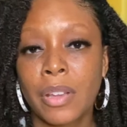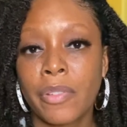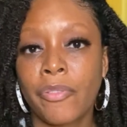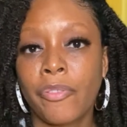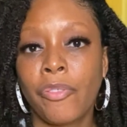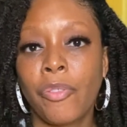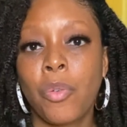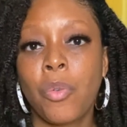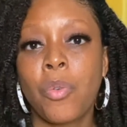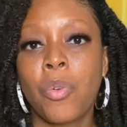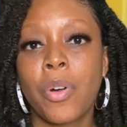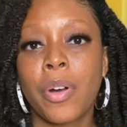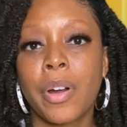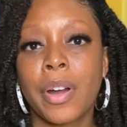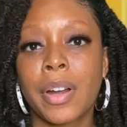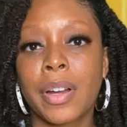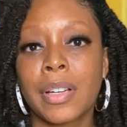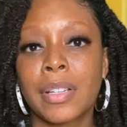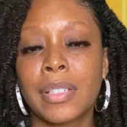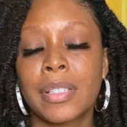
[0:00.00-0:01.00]

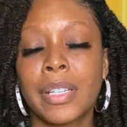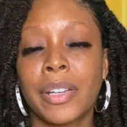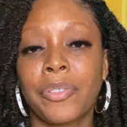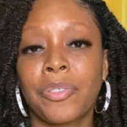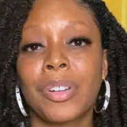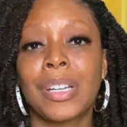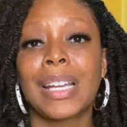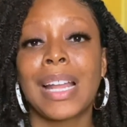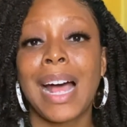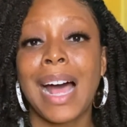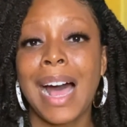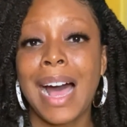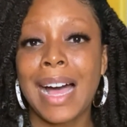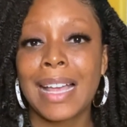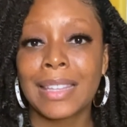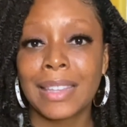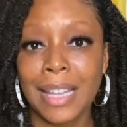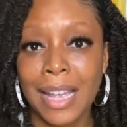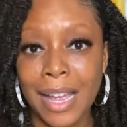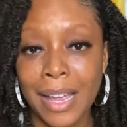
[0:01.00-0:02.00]
for different
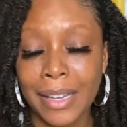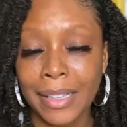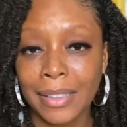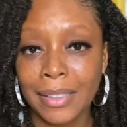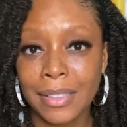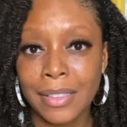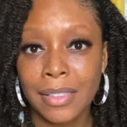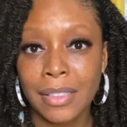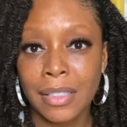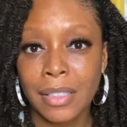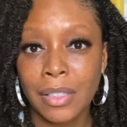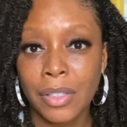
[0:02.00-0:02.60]
hotlines.